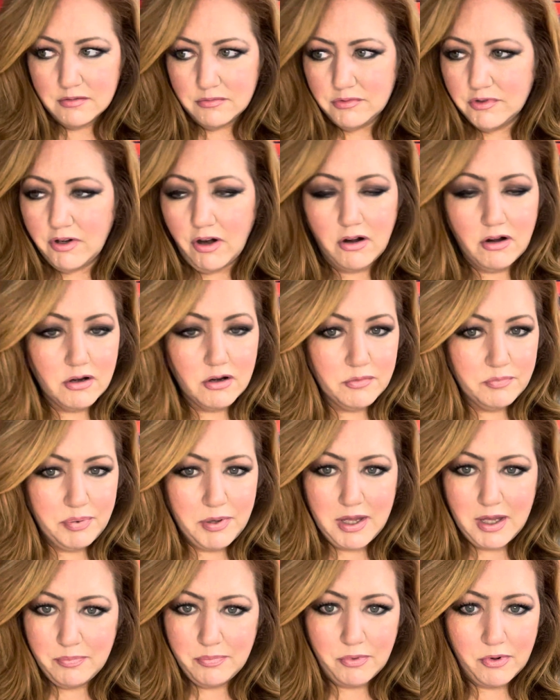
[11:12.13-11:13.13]
yard
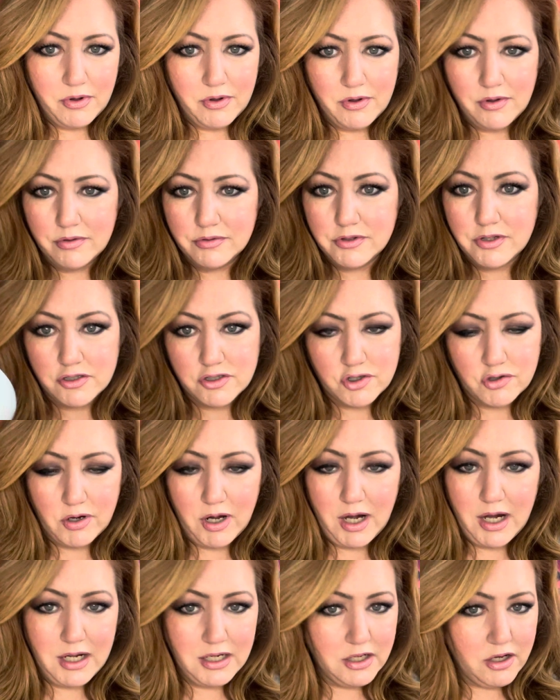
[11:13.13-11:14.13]
people. The
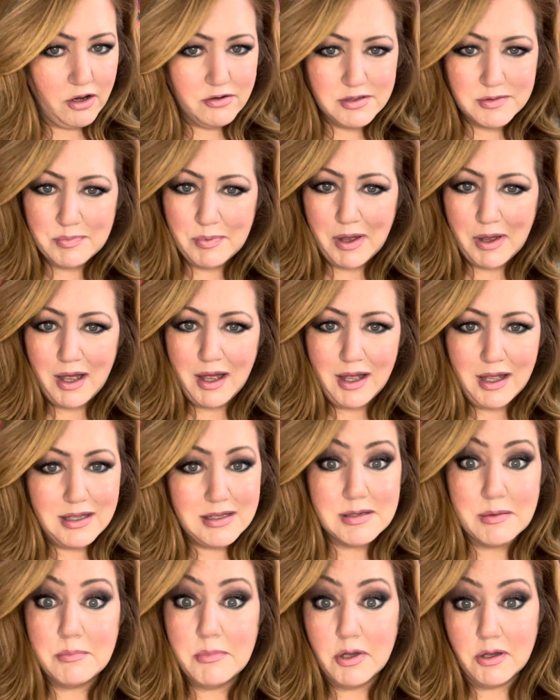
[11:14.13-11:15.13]
train goes by.
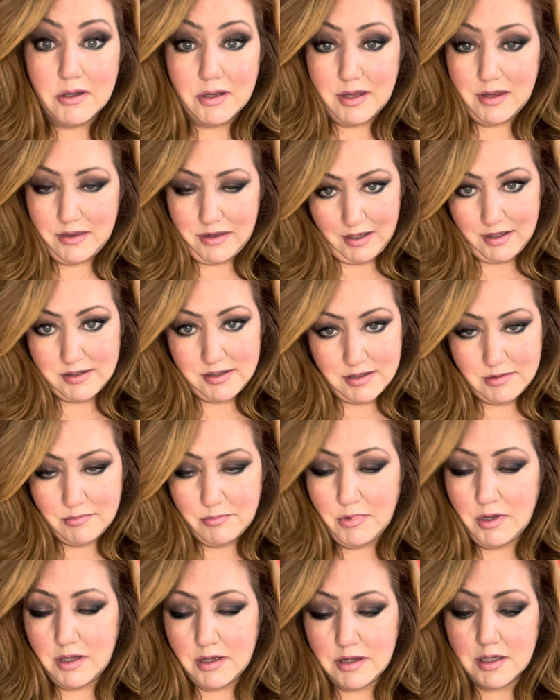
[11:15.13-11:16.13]
It's a million things. A
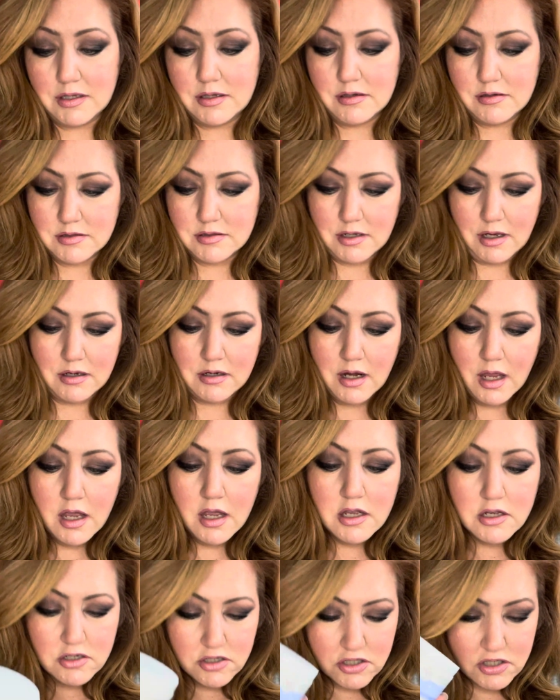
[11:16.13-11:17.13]
million things goes on.
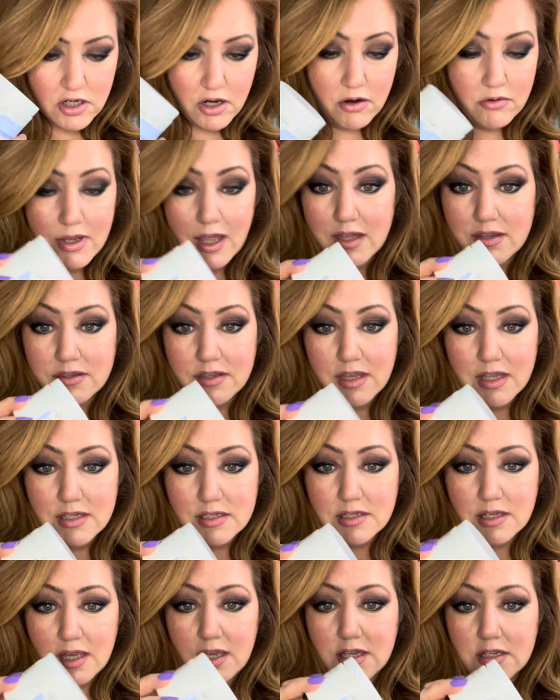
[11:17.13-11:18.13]
So yeah, this
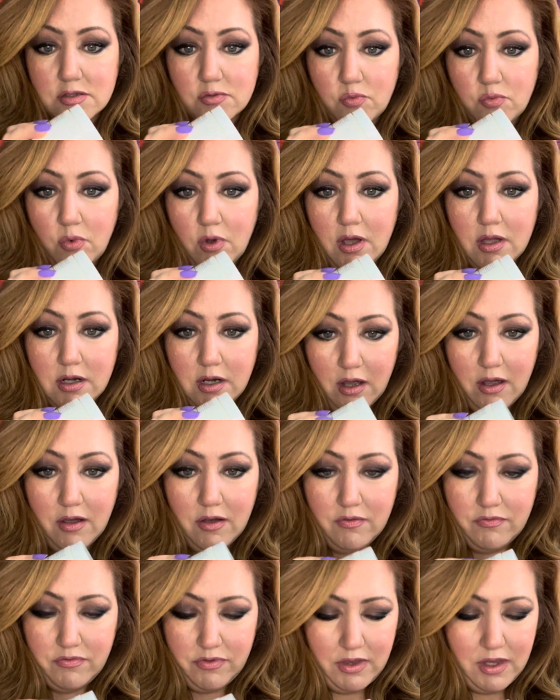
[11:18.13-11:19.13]
is one
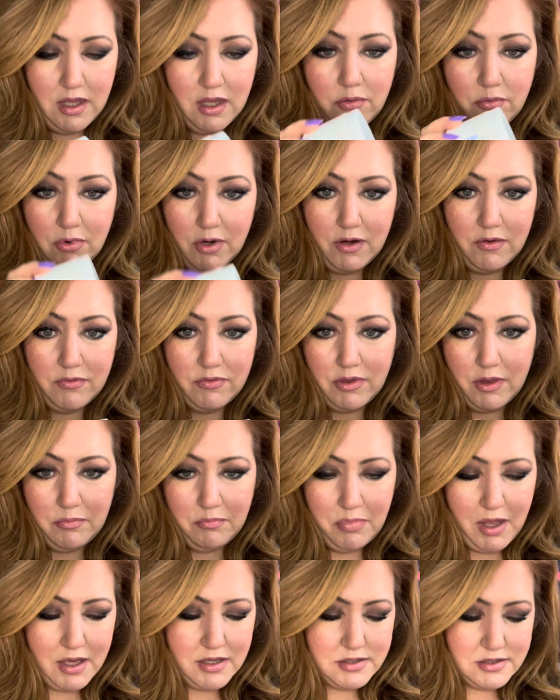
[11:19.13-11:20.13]
of the
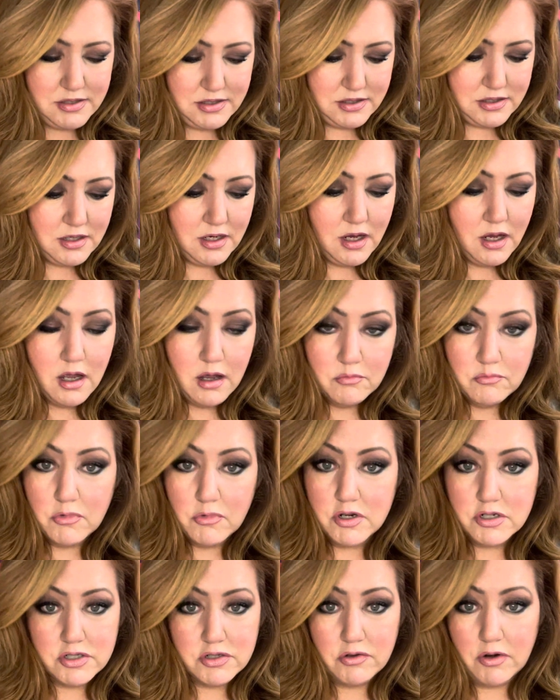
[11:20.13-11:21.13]
best
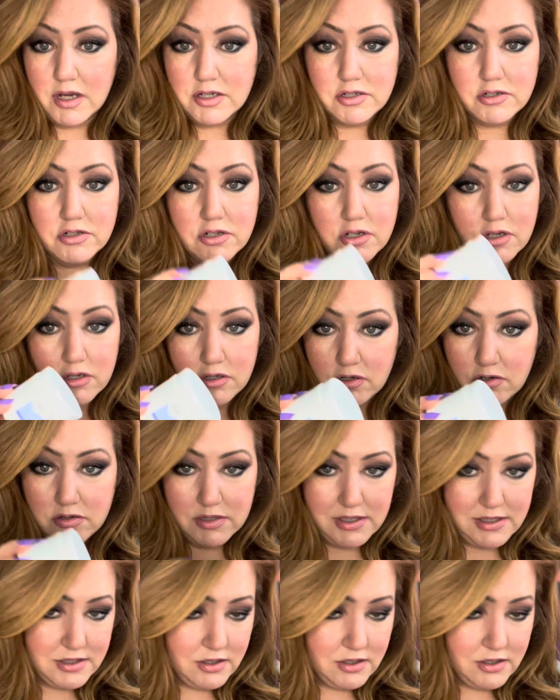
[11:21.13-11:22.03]
moisturizers. You can use this